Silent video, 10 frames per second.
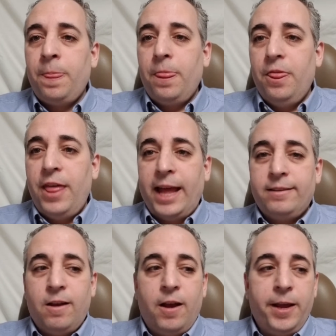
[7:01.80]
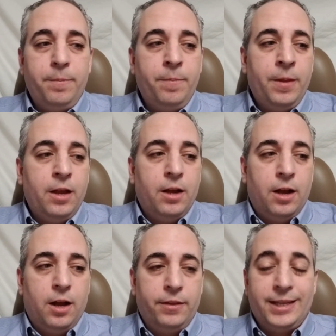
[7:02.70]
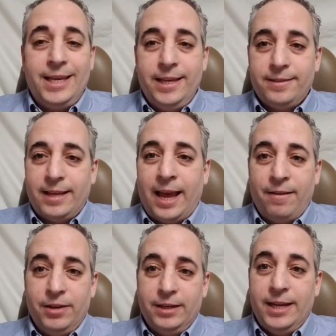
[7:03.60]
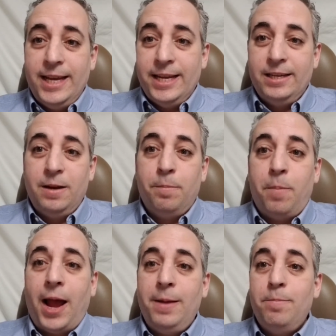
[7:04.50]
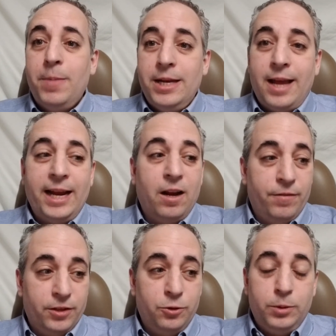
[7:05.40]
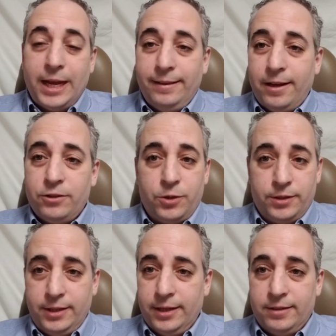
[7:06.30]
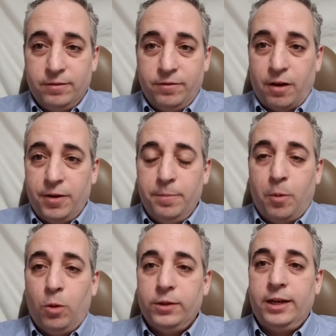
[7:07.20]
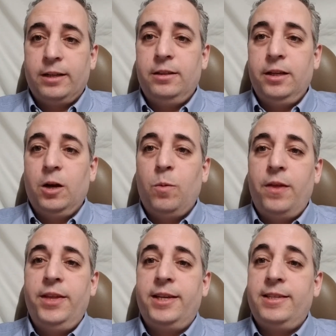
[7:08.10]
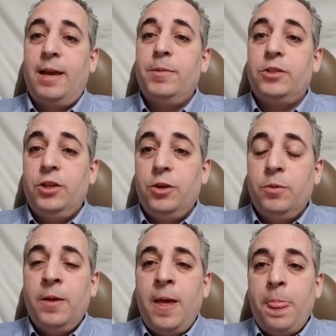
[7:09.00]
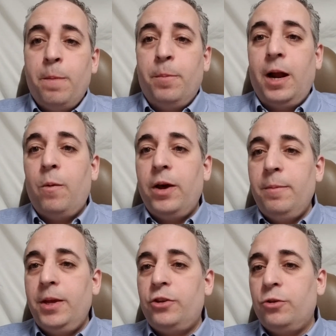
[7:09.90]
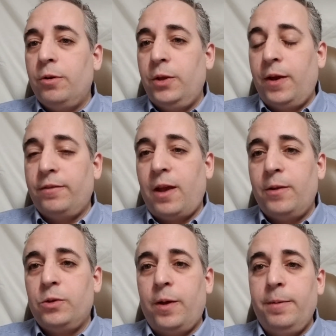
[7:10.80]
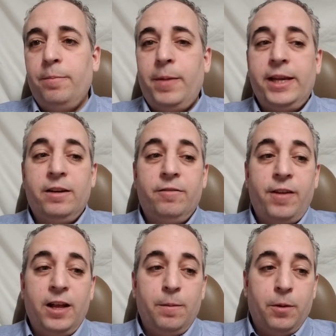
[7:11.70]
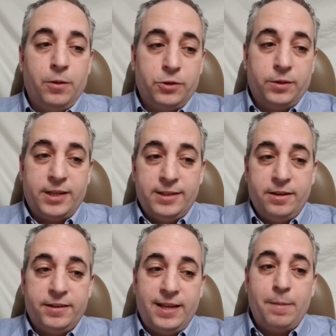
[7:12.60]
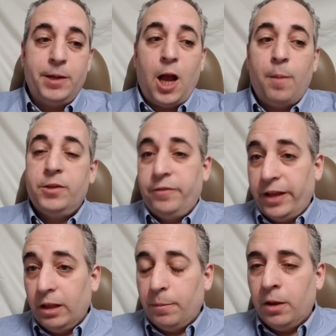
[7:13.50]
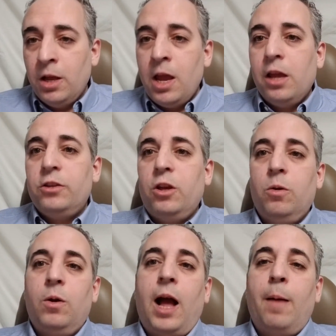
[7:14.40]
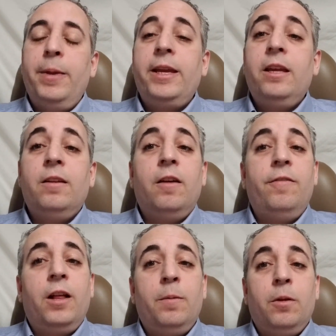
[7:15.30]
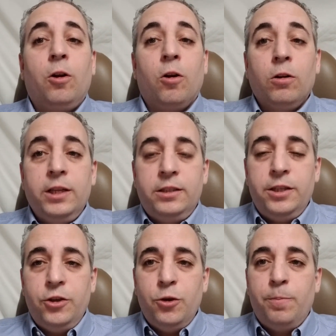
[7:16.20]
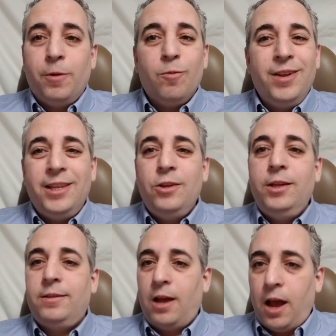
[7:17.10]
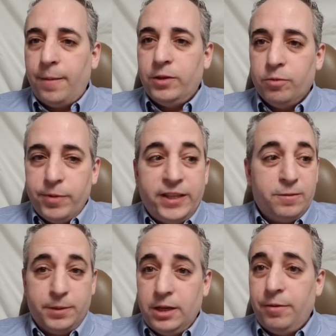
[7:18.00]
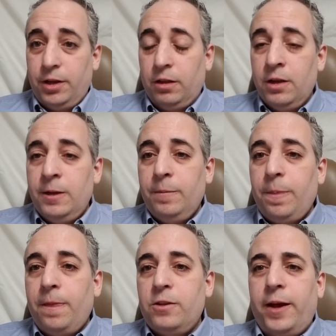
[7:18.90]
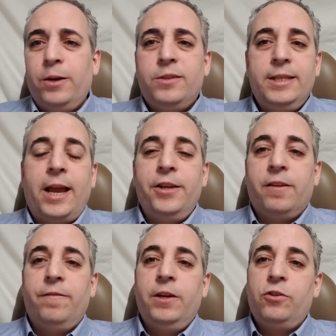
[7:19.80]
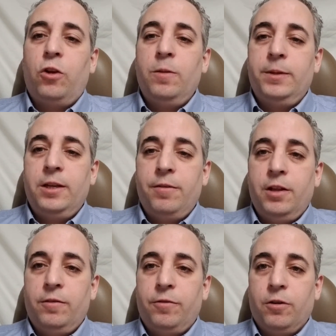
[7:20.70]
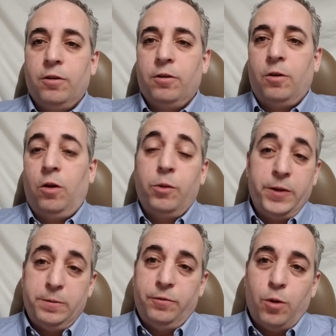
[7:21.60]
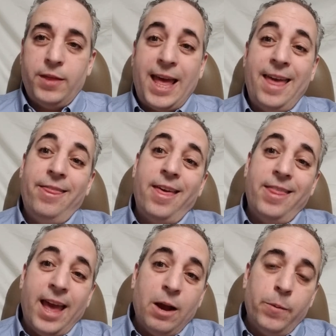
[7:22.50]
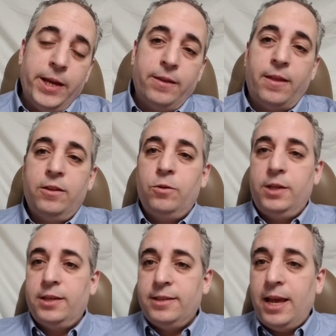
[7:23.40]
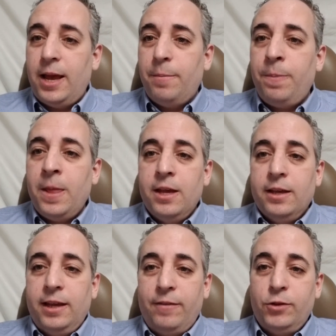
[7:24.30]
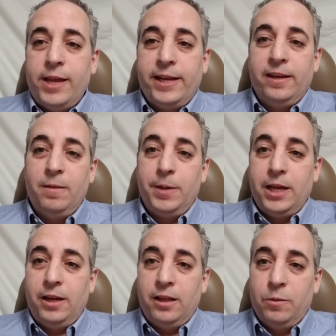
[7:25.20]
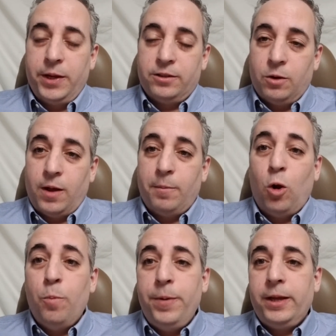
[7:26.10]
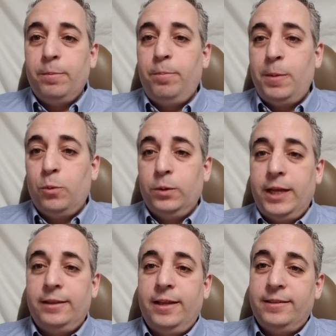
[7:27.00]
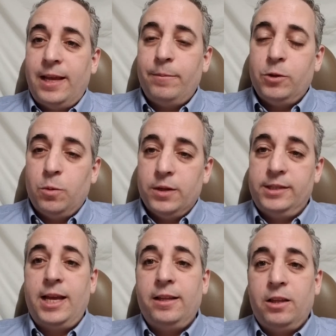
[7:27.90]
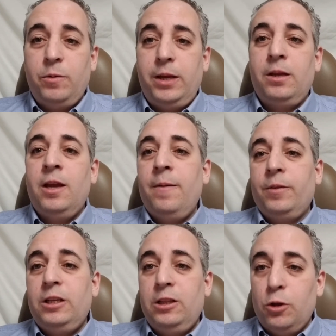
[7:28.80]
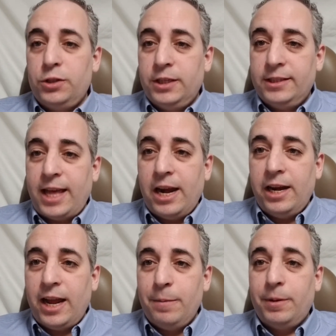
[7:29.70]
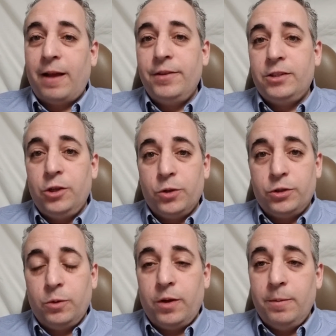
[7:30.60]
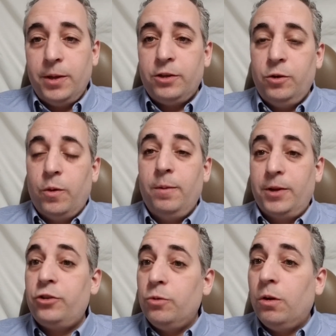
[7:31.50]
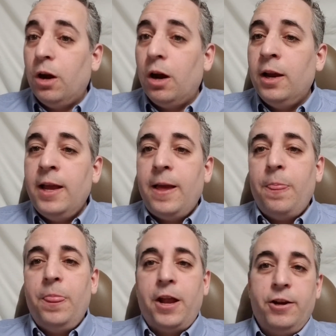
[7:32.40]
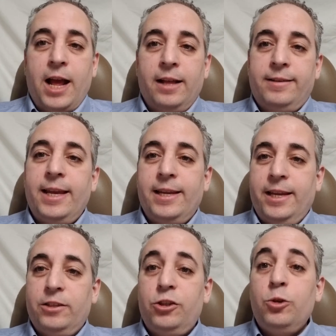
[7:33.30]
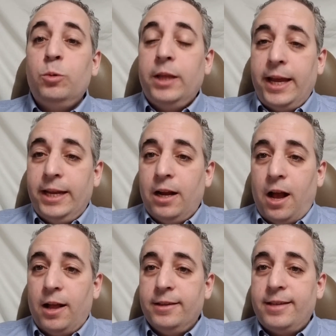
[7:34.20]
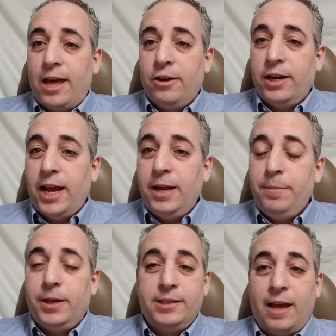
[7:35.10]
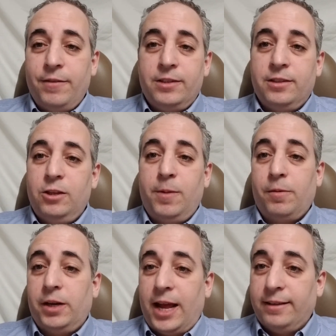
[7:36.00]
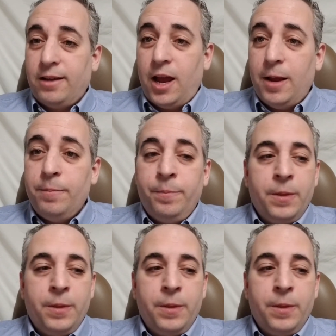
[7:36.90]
that time. The key is to have it in by midnight of the due date there. So you see it's very bolded and clear when the exam is due. But I want to make sure that you have time, so I make it available. So it says their exam becomes available. So I'm making it available early to you, but really you need time to read this material. So I don't see how you could finish all the material for all the weeks before that, and then that week, and then to do the exam if you take it in the beginning of the week. So I'm hoping people will take the exam towards the end of the week, close to the Saturday night. But obviously you also want to make sure that you're not taking it too late on Saturday night, because obviously you may run out of time.